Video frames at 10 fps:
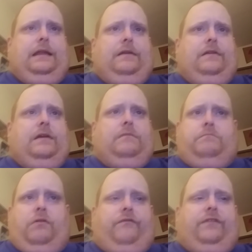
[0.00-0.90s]
The
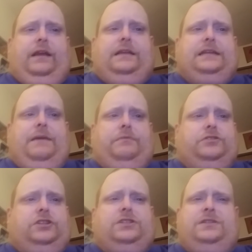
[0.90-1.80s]
perfect example,
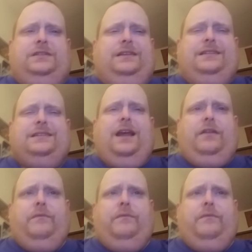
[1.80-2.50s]
you gotta